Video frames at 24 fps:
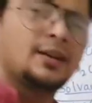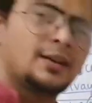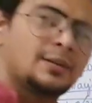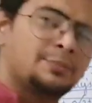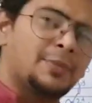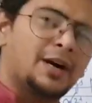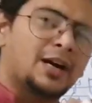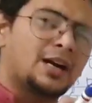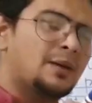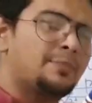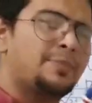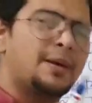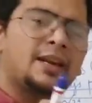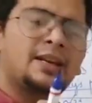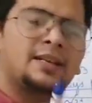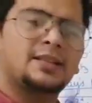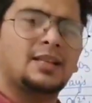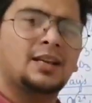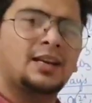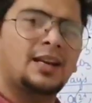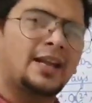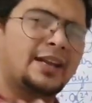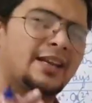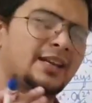mug up
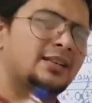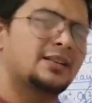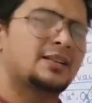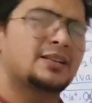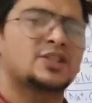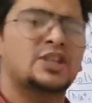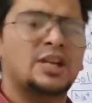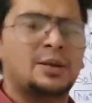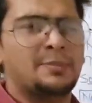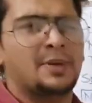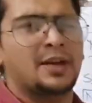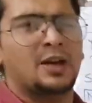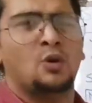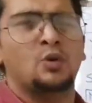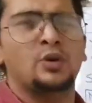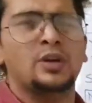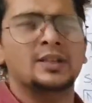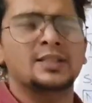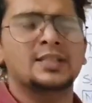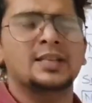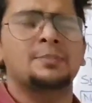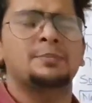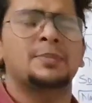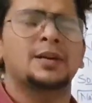anything like inner chamber,
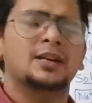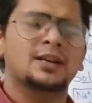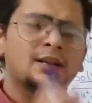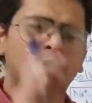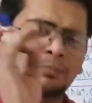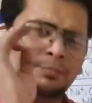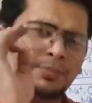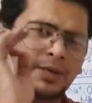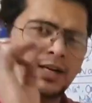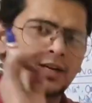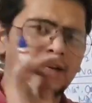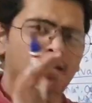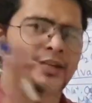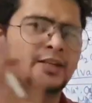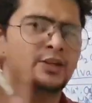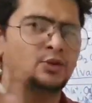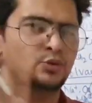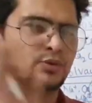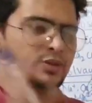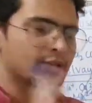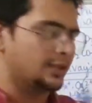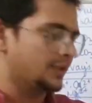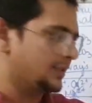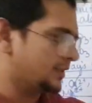outer chamber, completely
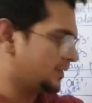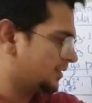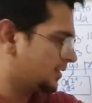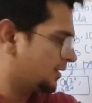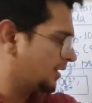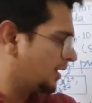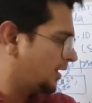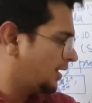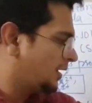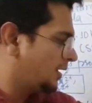useless.